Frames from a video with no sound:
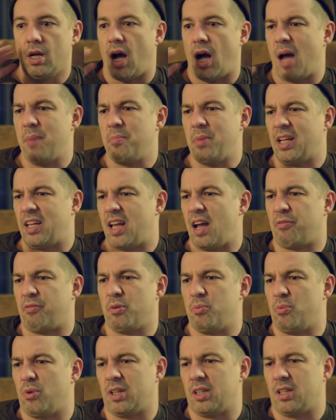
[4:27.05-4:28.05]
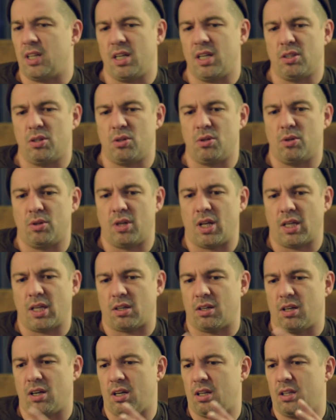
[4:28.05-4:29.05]
I met everyone there,
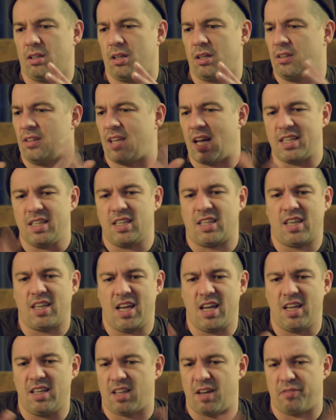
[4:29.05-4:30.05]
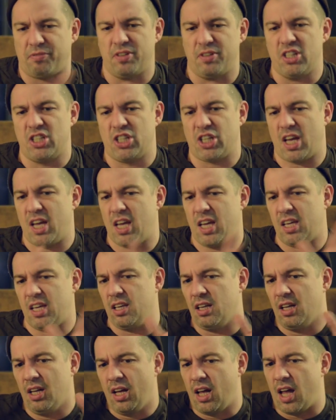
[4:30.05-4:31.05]
like Daddy K, Deffy
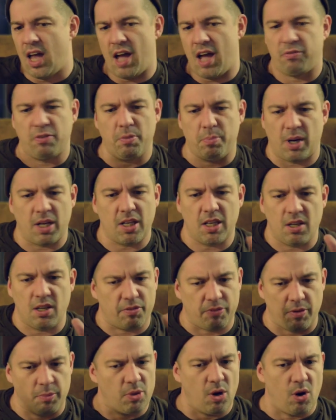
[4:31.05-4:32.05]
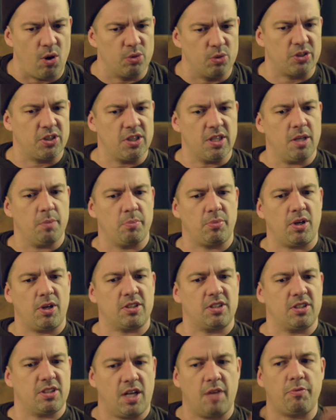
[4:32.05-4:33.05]
J, everybody from the whole scene in Brussels.